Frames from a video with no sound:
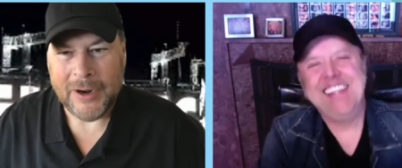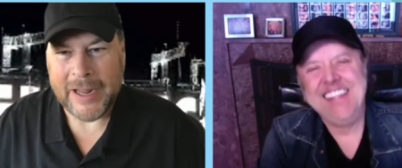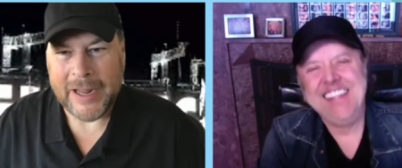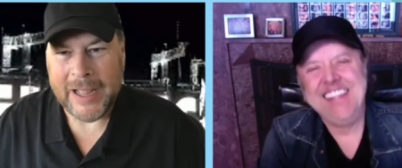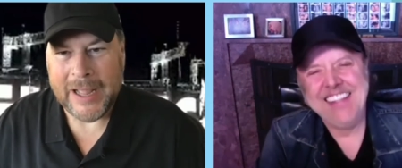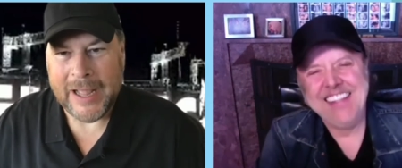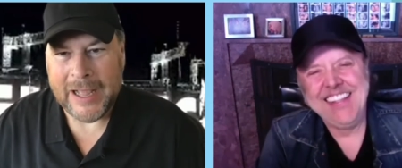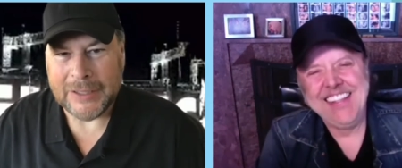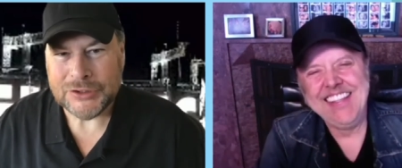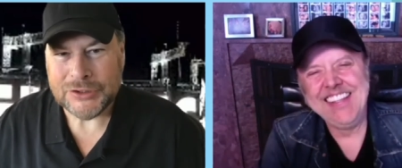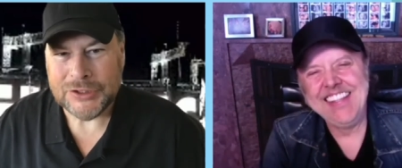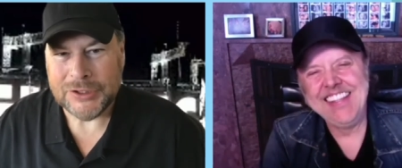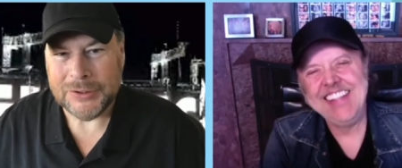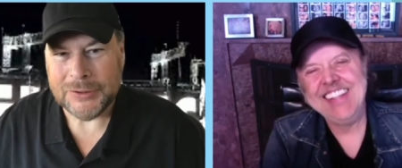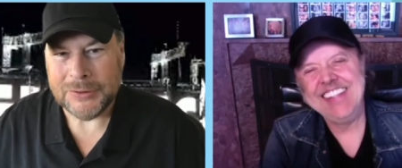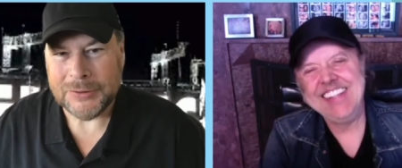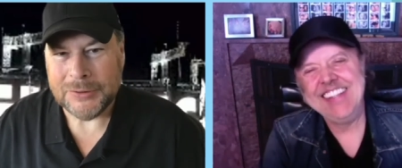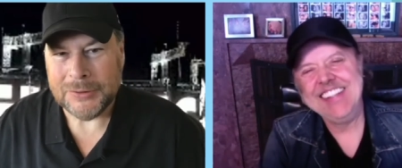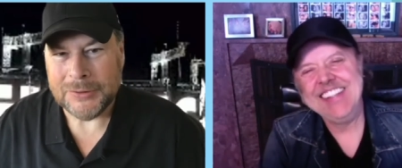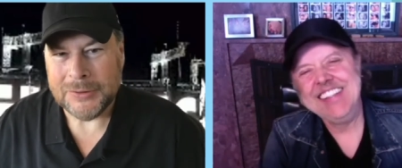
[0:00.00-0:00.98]
Speaker 1: wanted to ask
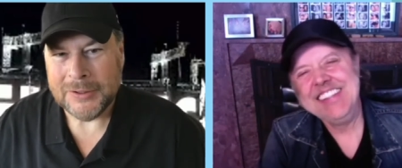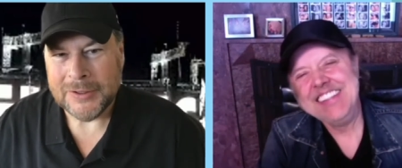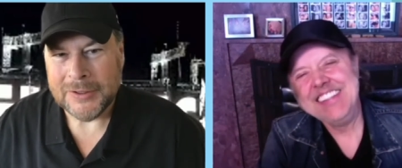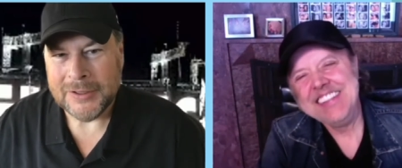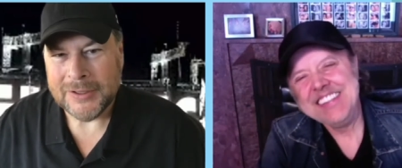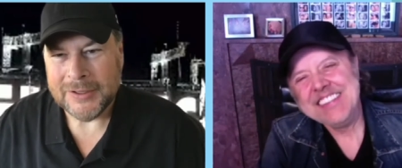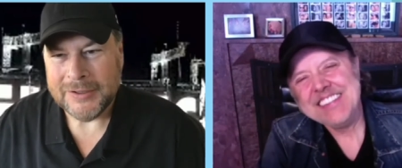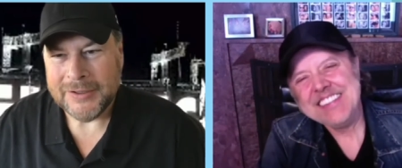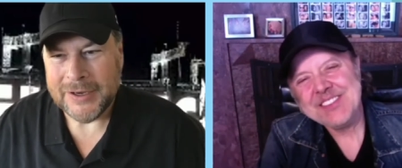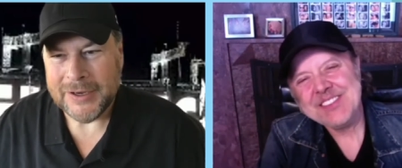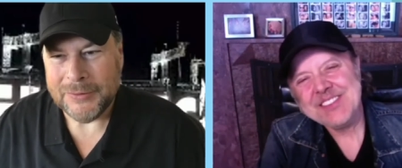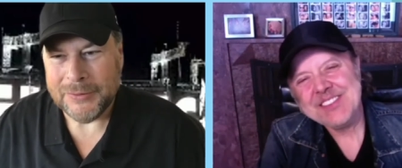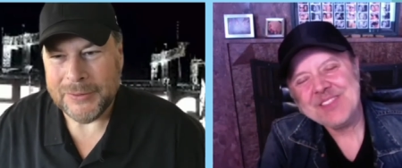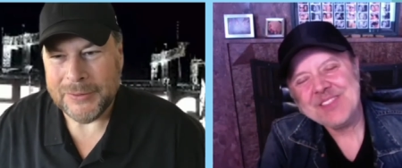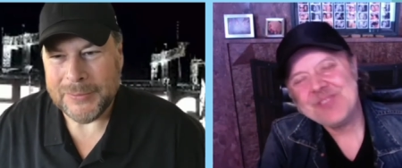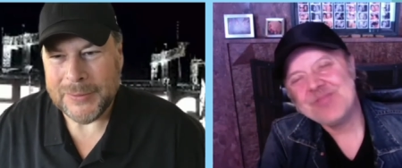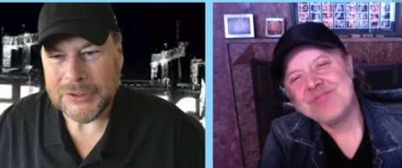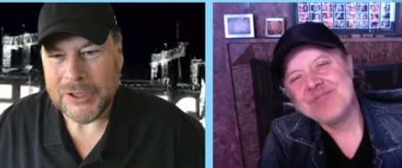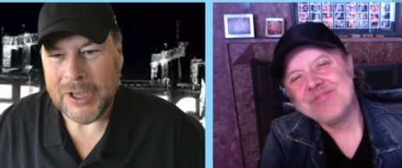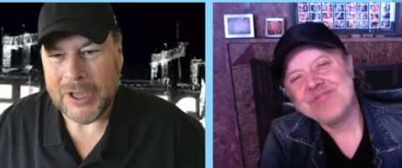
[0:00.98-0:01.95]
you, you know,
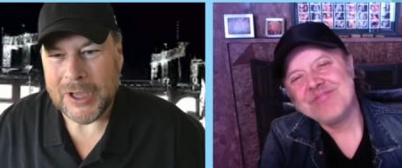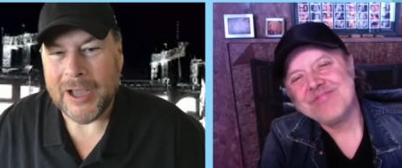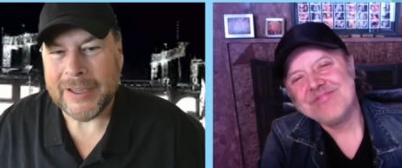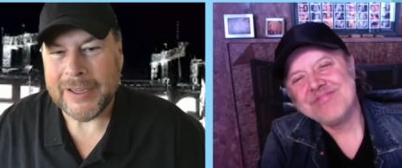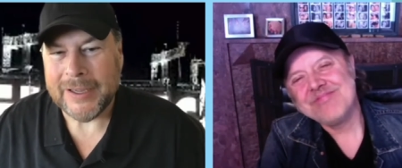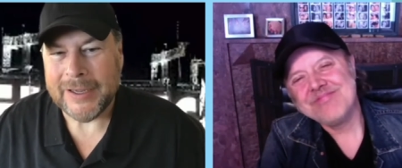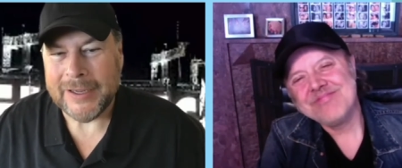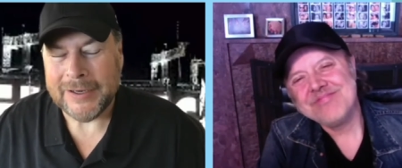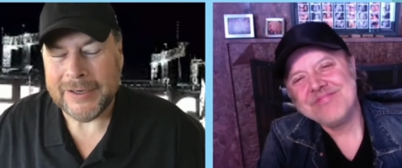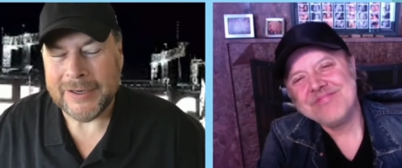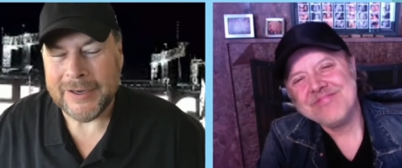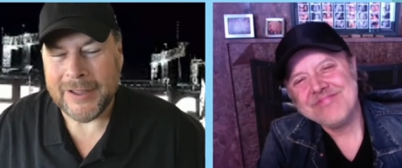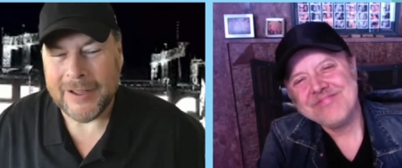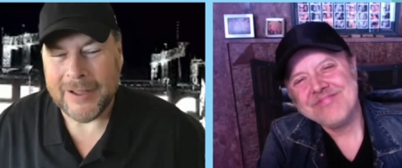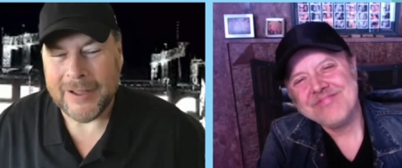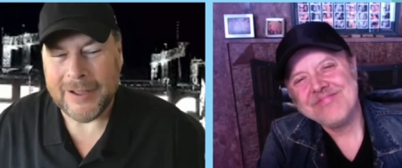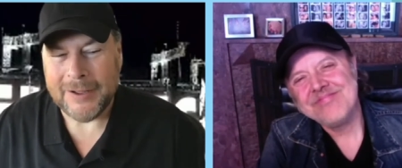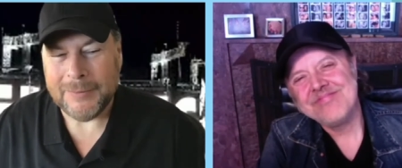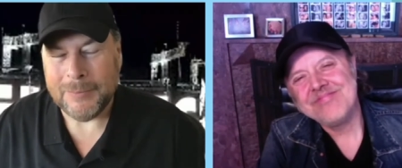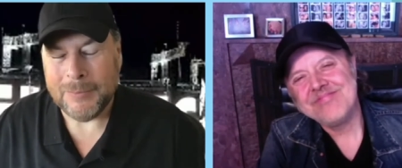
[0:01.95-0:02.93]
we've been talking
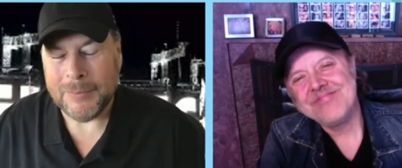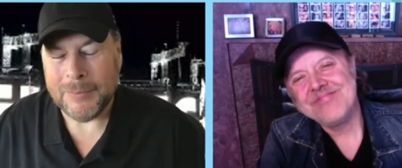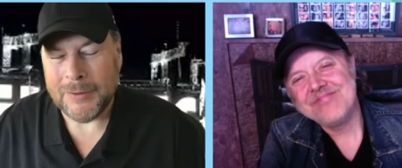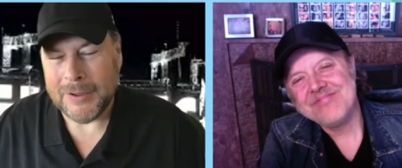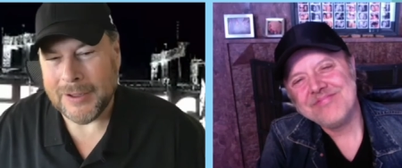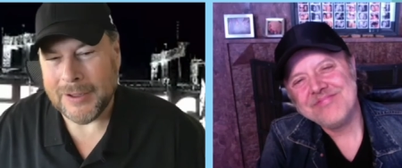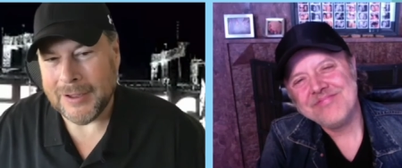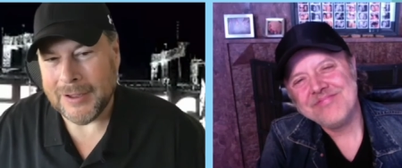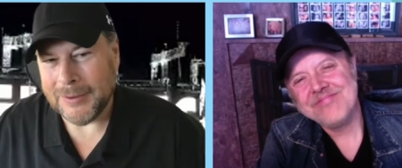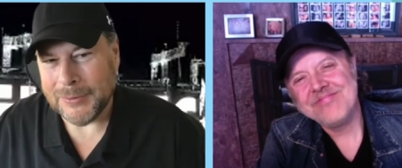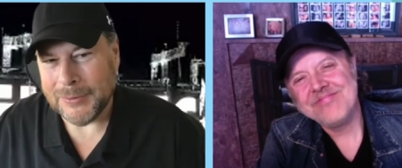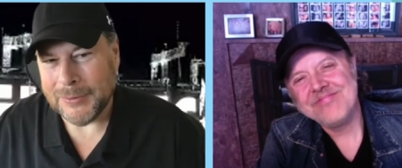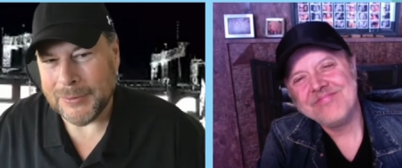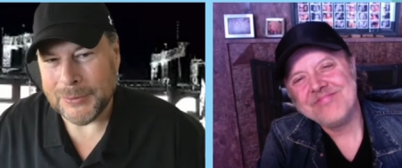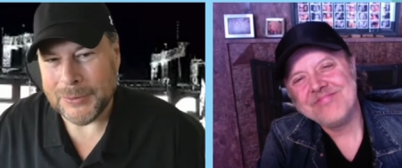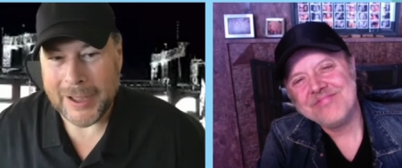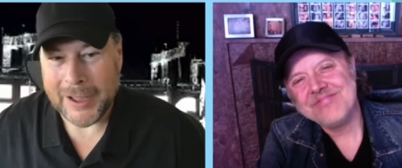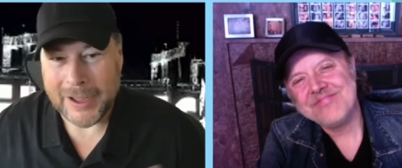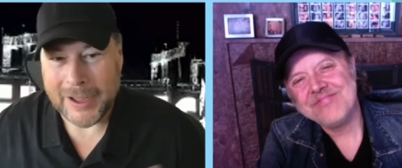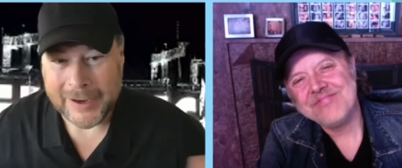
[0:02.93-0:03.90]
um, uh,
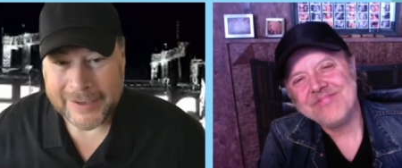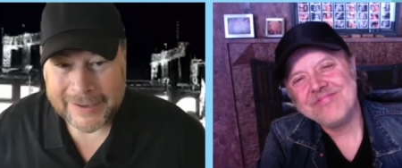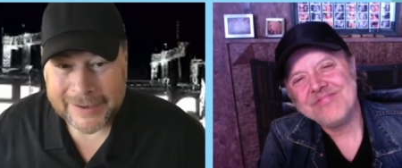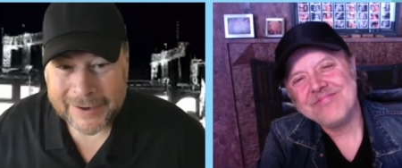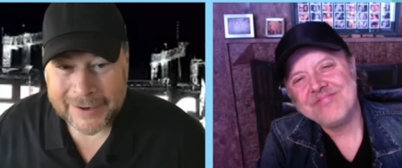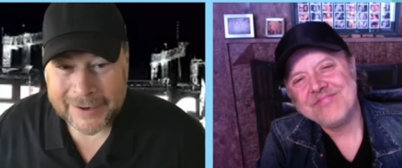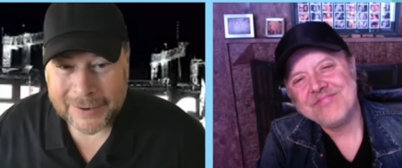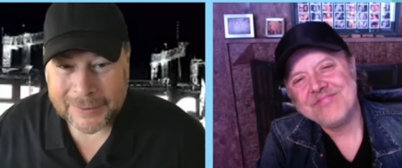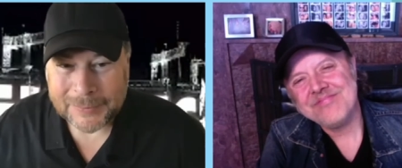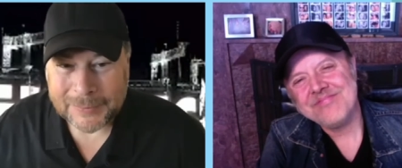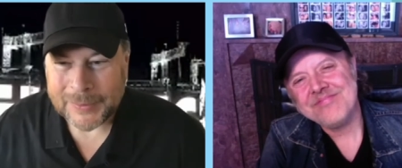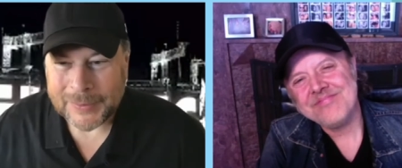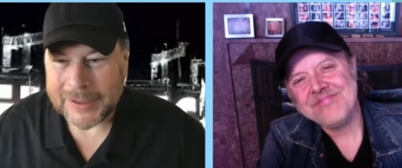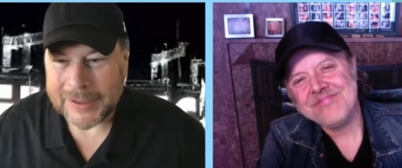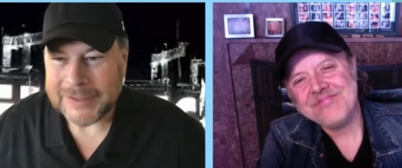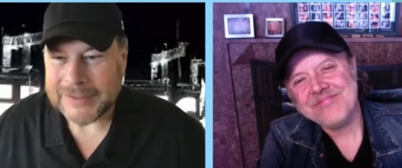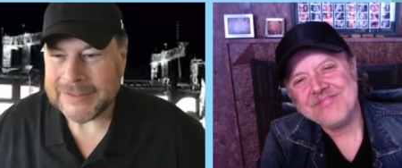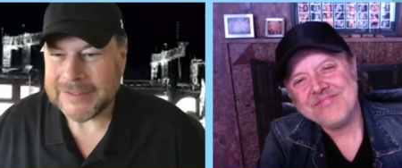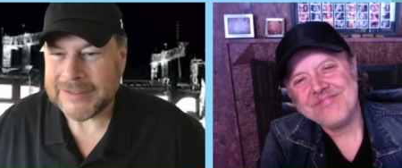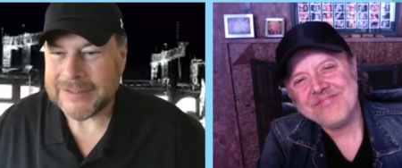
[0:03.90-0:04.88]
when we're not here,
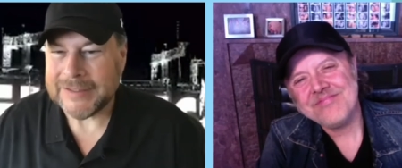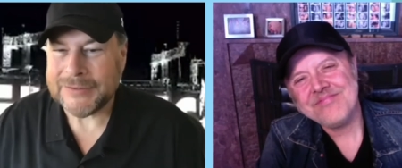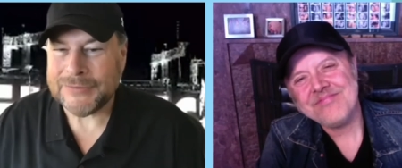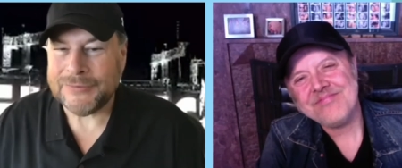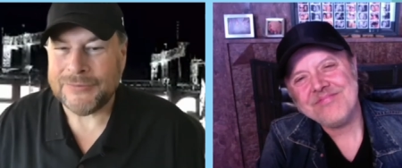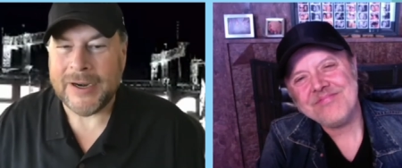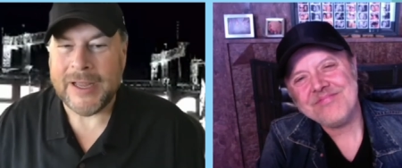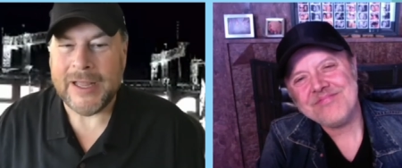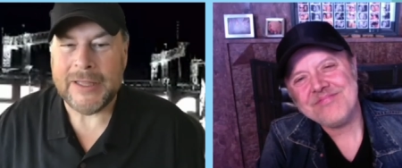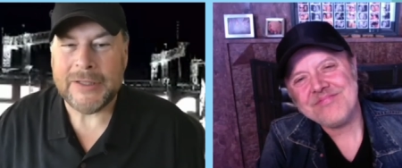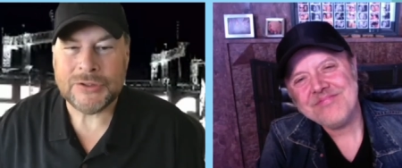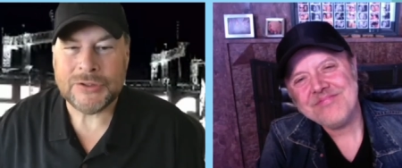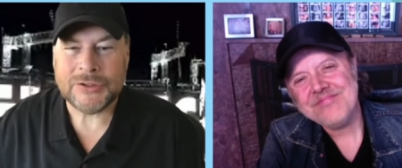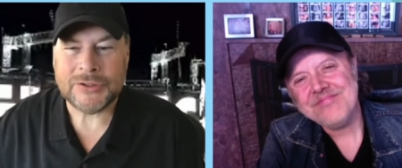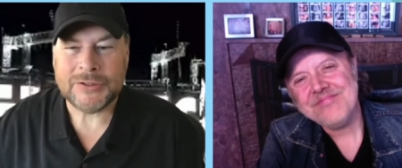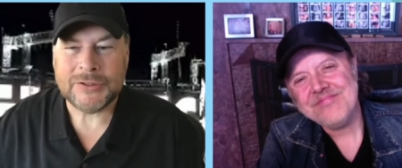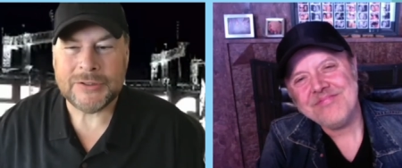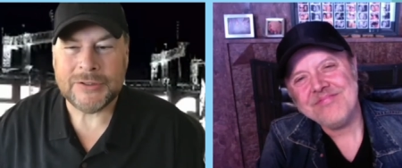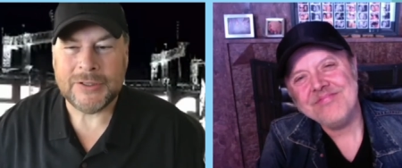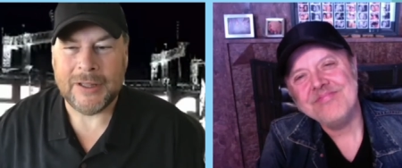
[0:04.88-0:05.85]
but just as
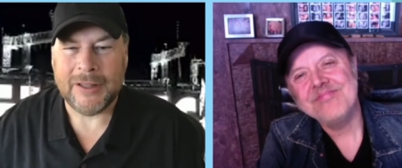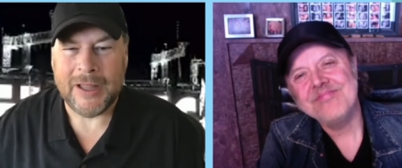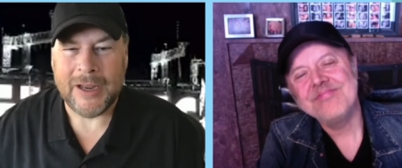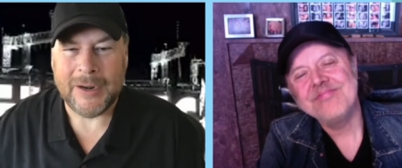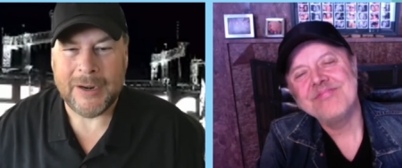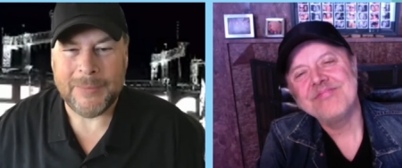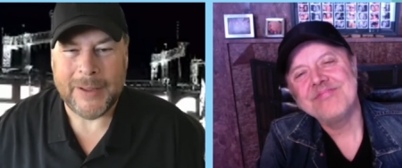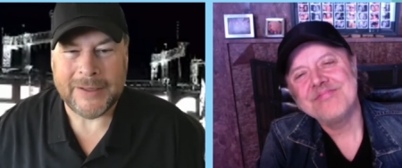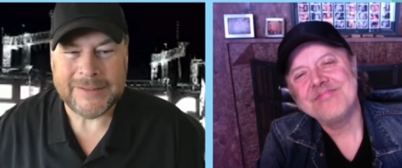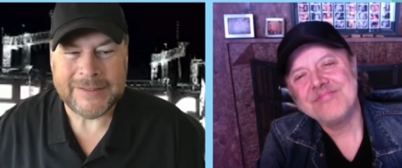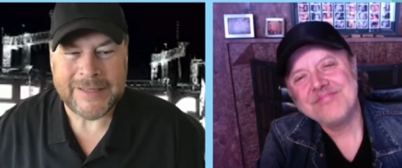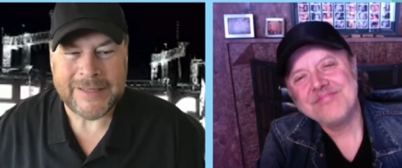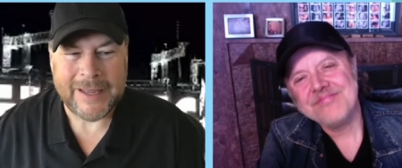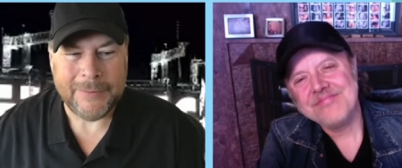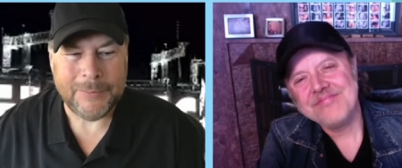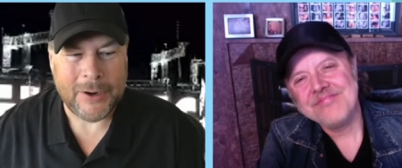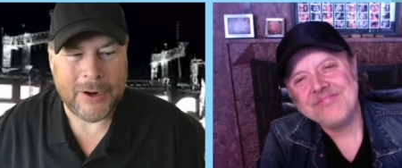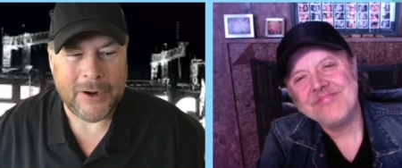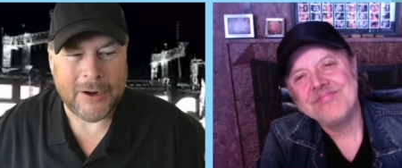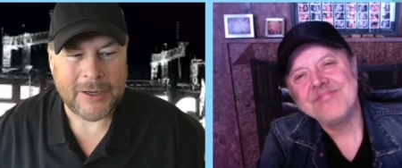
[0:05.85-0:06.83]
friends, a lot about
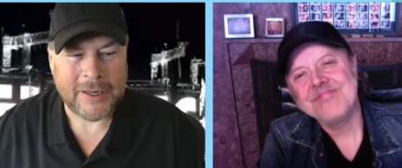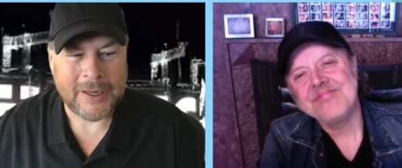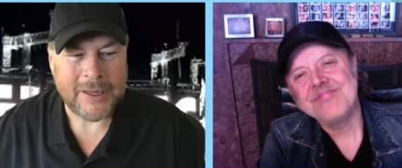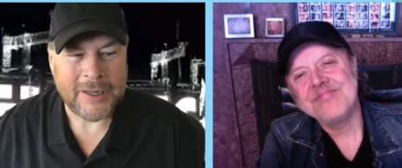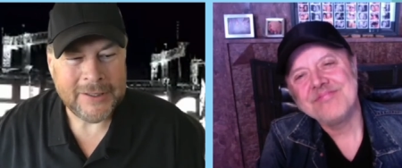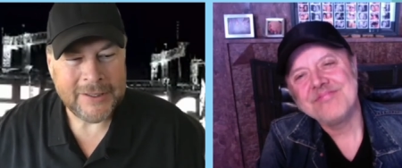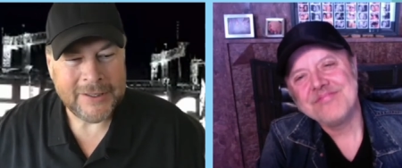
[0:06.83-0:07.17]
Denmark.